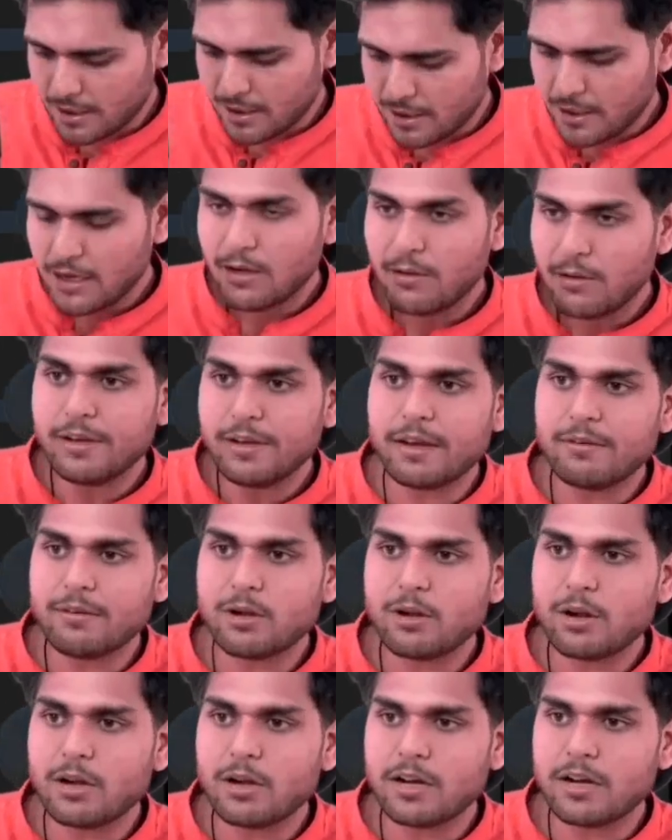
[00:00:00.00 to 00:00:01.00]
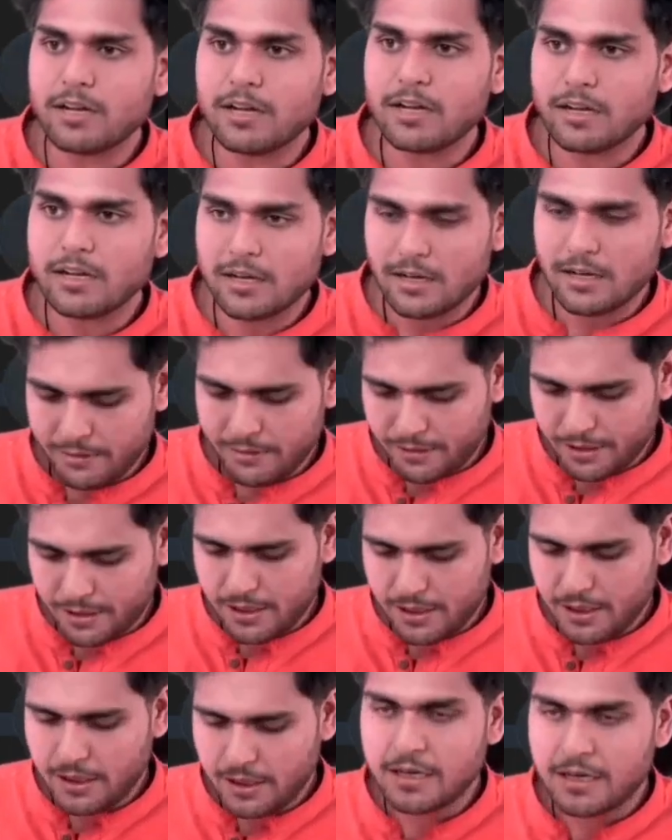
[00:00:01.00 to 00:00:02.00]
We have not written
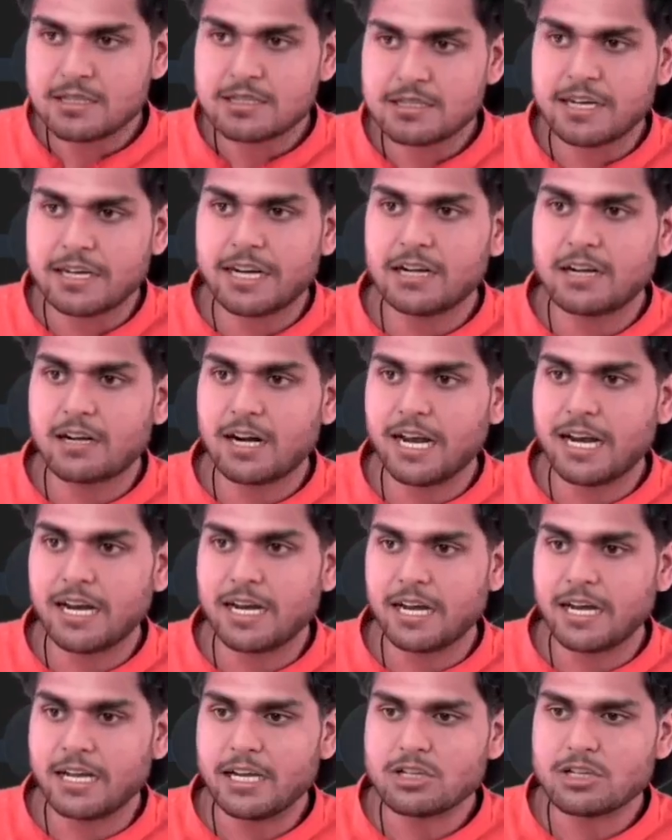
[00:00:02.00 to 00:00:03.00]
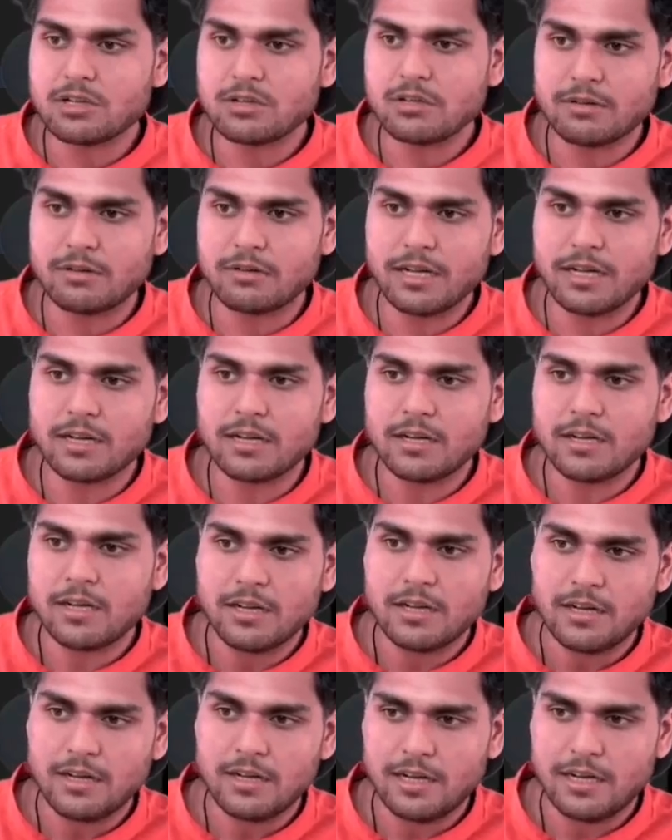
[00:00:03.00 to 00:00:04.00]
everything inside try catch, right?
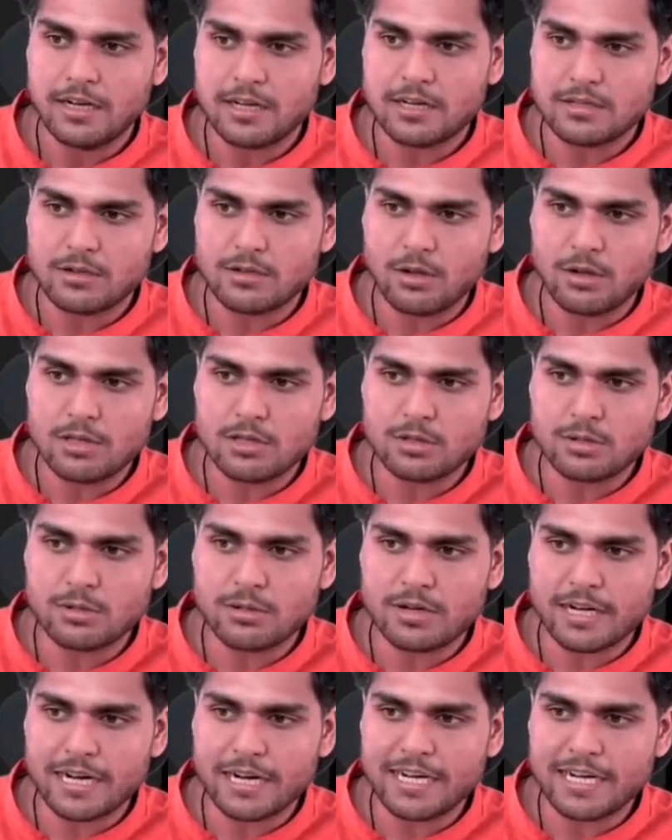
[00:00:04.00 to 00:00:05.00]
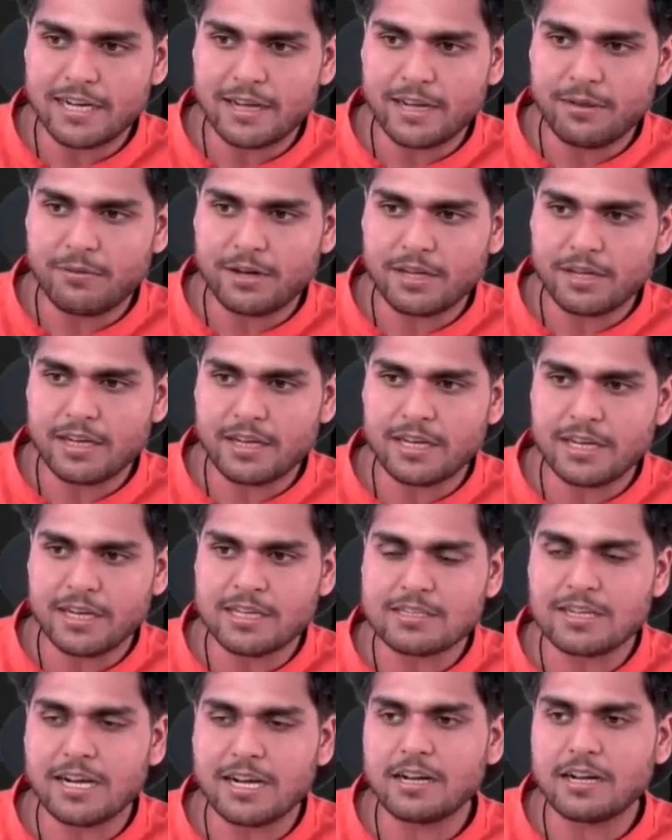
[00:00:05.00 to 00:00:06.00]
Let us also write everything
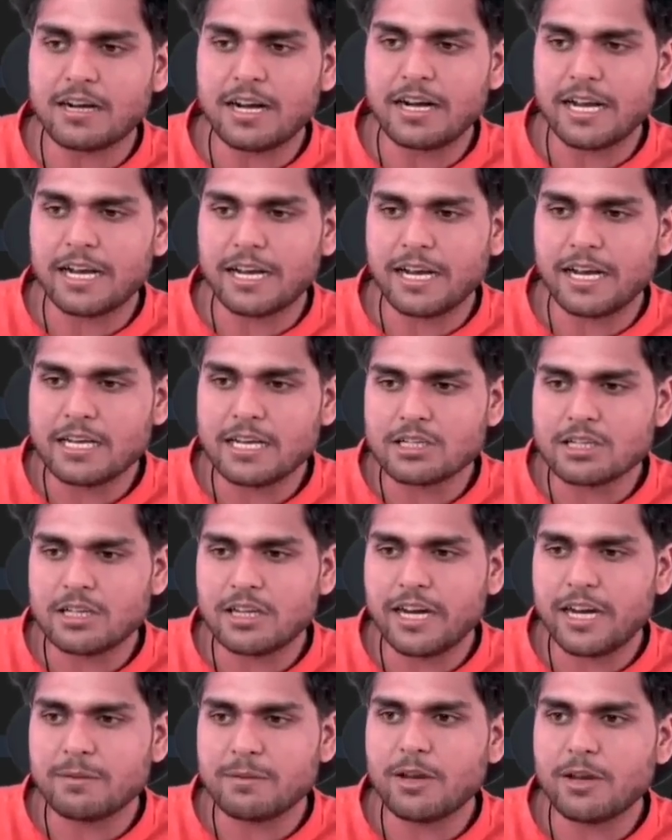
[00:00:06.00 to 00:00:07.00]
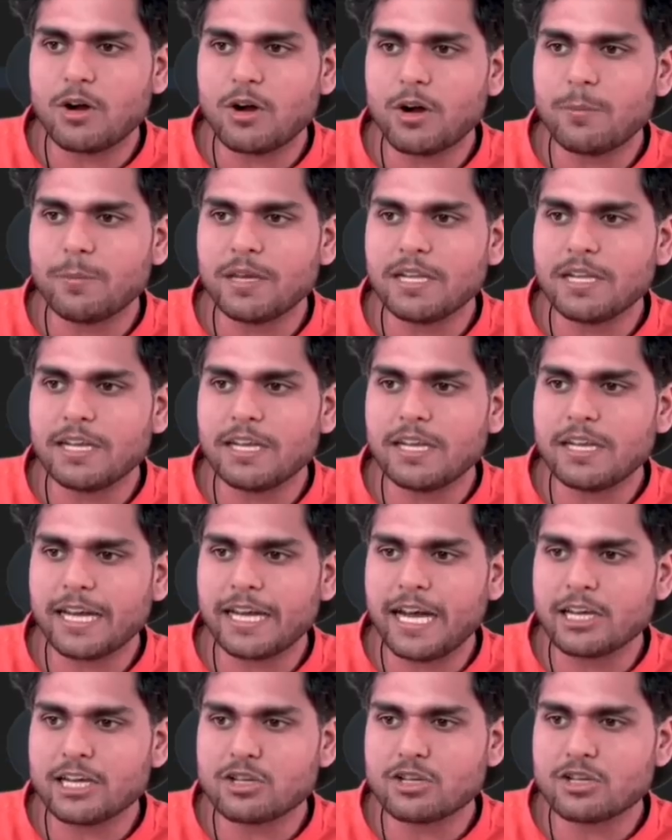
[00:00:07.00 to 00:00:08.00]
inside try catch. Let me copy the
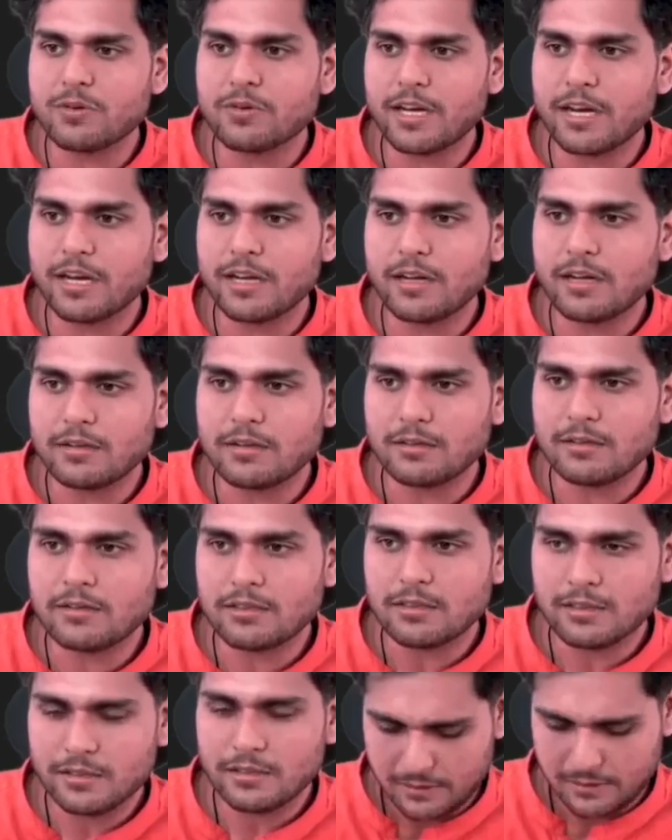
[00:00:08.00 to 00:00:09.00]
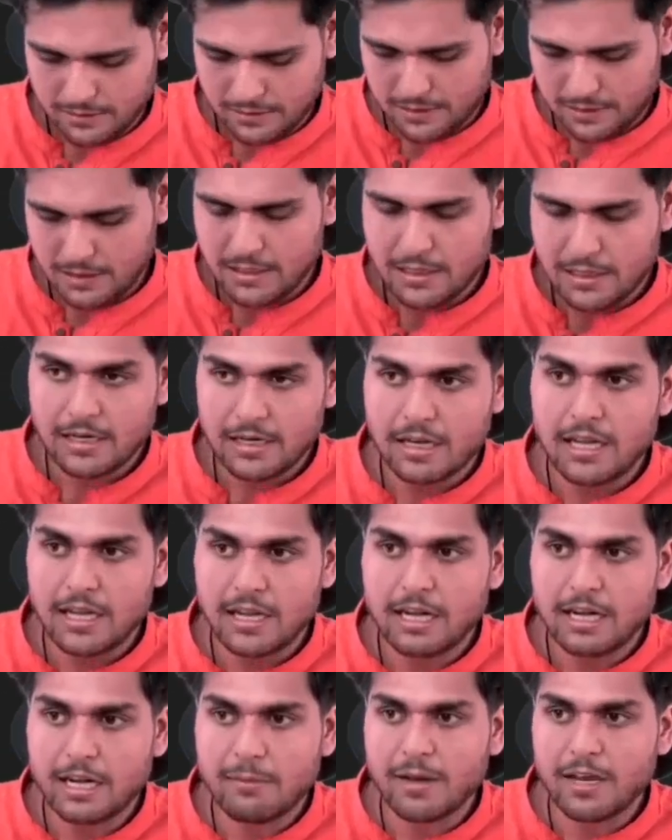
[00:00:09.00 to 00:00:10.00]
catch over here.
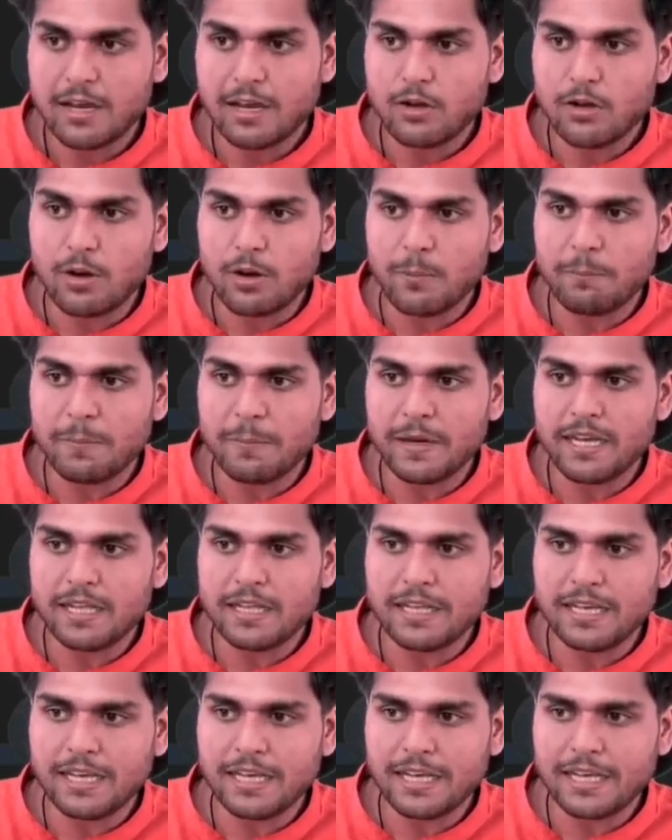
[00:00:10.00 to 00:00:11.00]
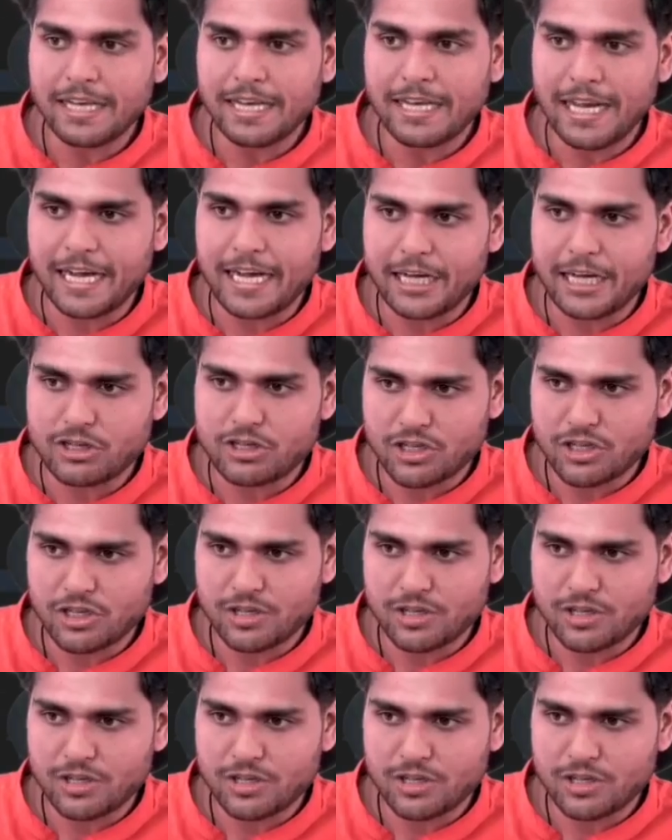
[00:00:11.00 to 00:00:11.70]
Let me copy the catch.